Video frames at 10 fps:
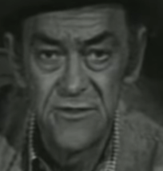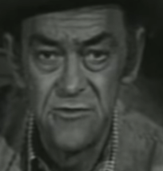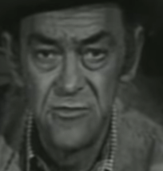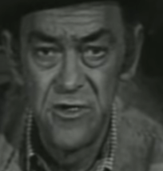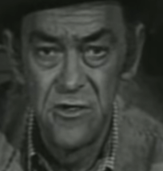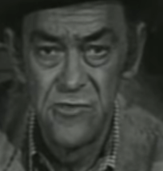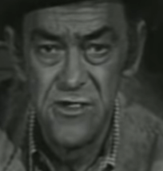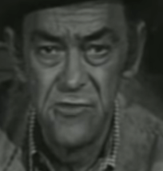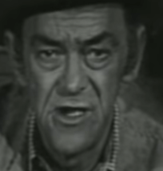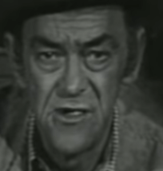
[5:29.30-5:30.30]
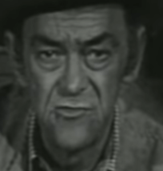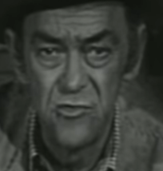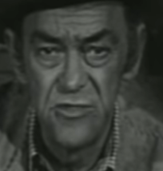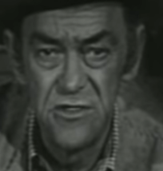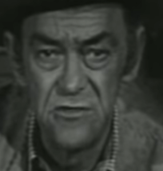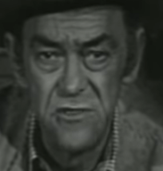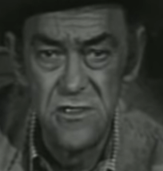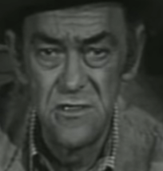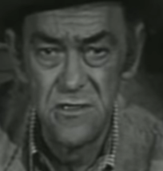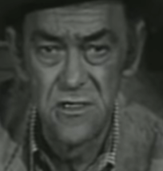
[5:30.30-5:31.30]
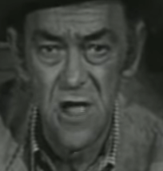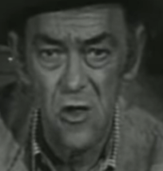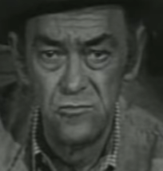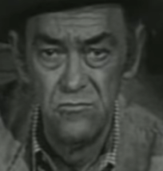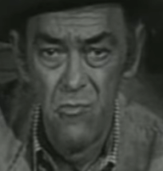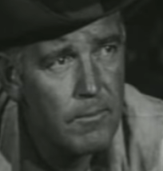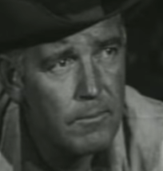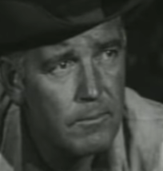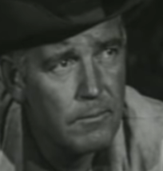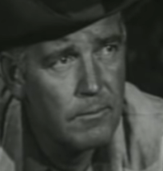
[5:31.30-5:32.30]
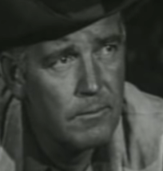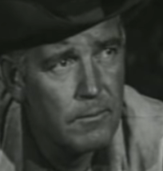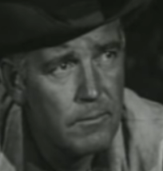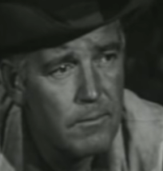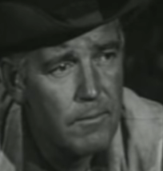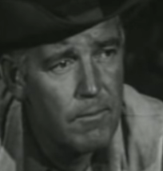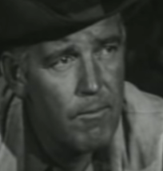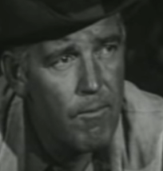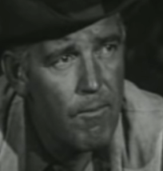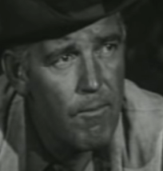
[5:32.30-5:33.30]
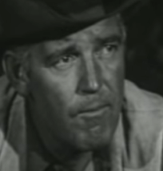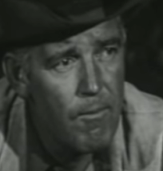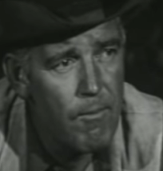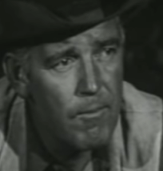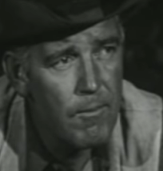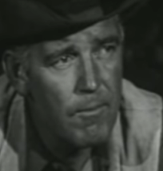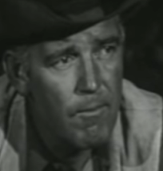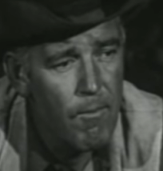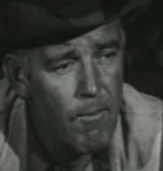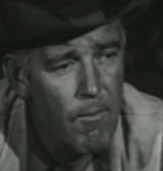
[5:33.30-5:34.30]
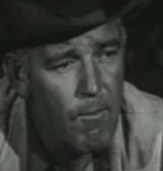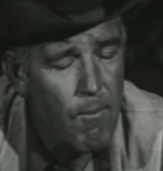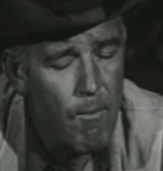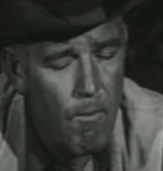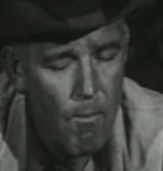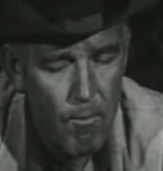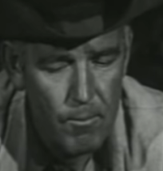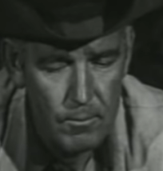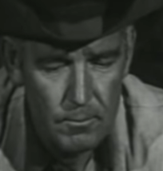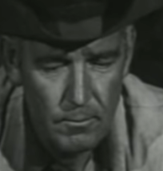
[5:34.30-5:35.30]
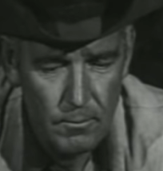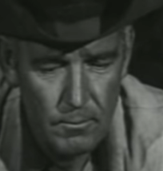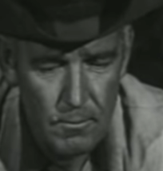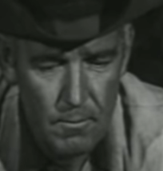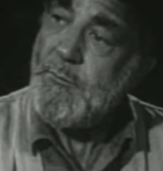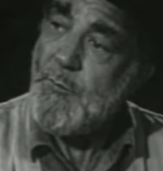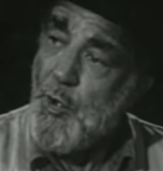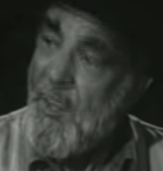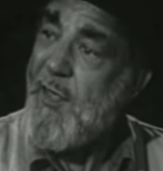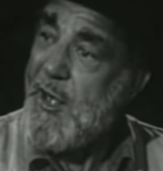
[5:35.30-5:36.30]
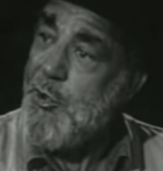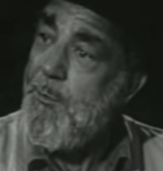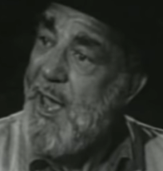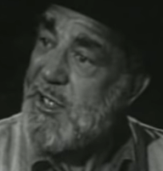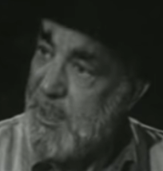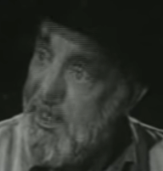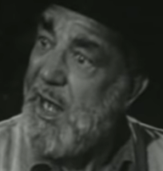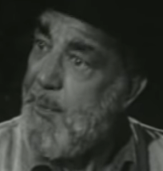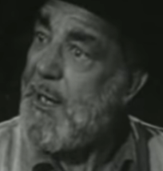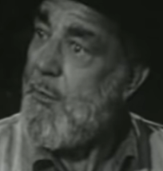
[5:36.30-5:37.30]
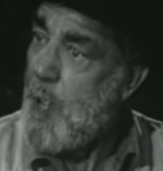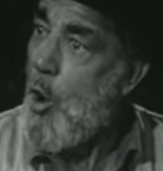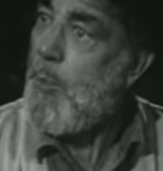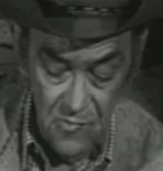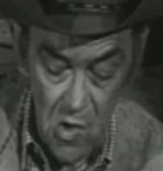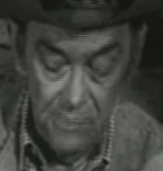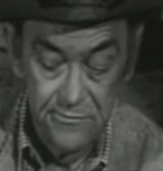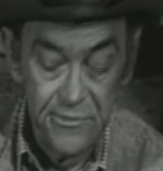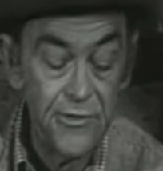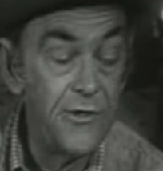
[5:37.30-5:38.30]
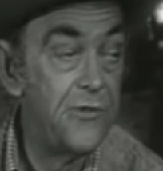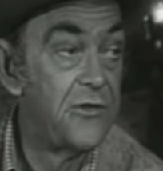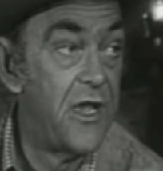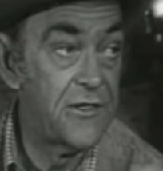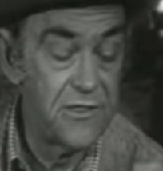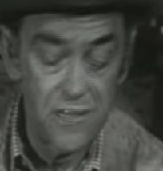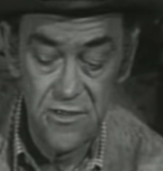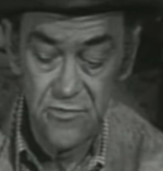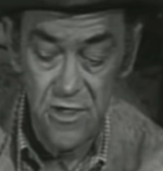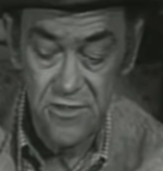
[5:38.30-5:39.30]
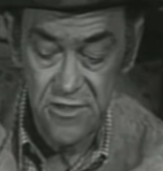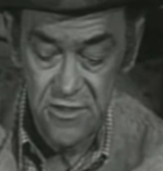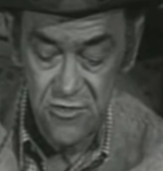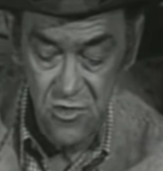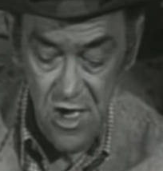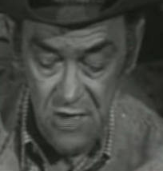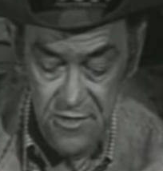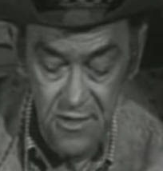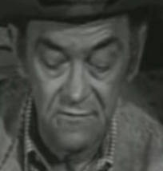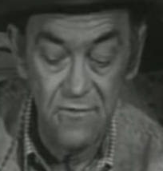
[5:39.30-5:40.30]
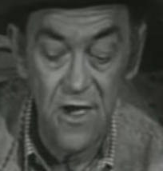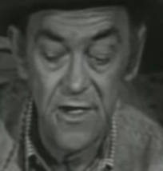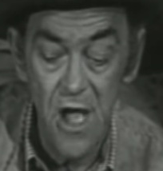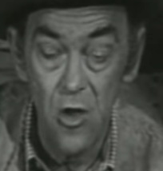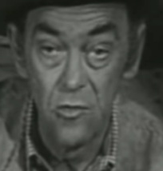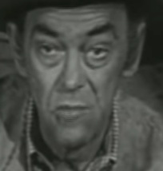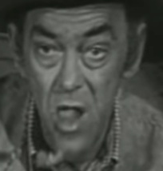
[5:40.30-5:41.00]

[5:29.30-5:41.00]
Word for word: through the bitterweed range won't be too easy to scout. When he's through, he's going to pick us up where the trail passes Eagleville. You think that new pass will be any better than the old one? No use guessing. That's why I sent Duke out there, to find out.